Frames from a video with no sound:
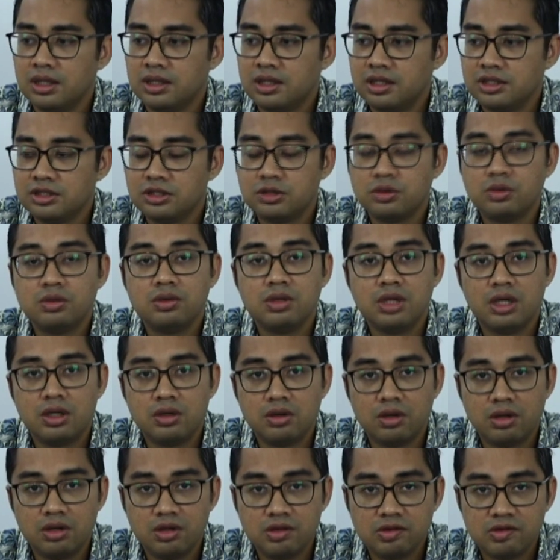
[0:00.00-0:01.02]
there is no
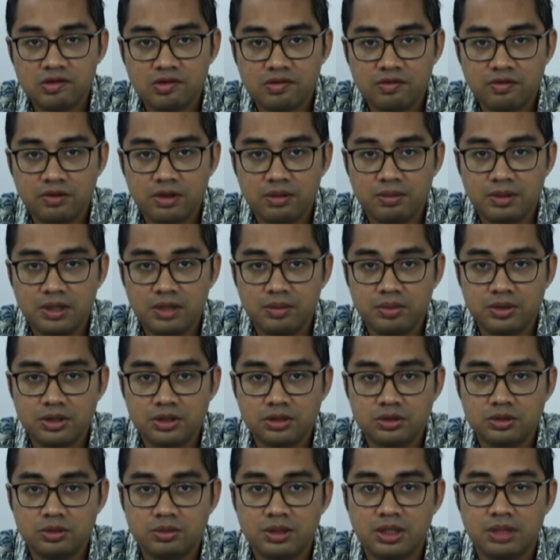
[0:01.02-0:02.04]
recourse for the
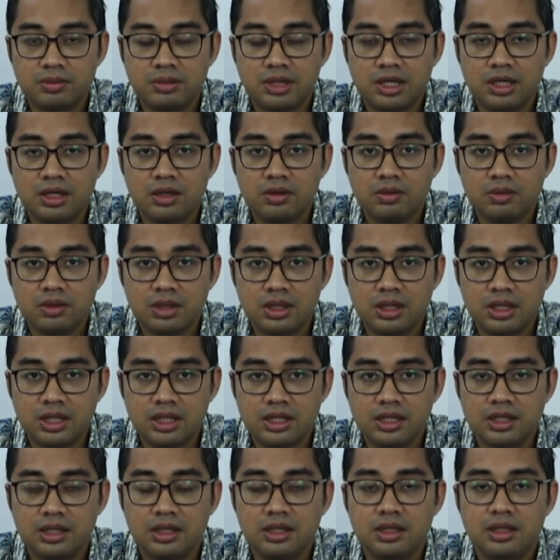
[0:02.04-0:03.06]
people to bring about,
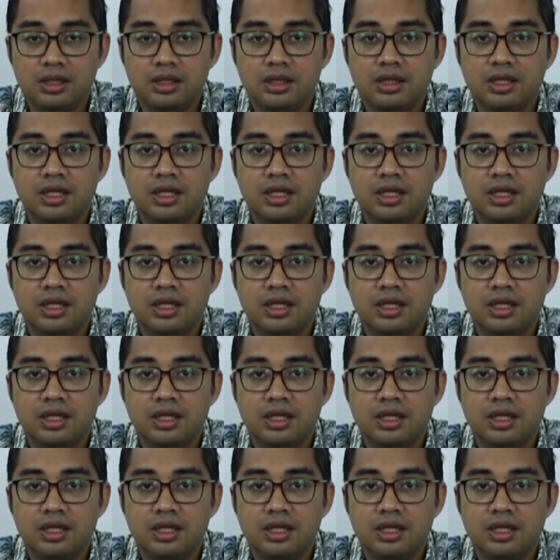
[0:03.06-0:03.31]
i.e.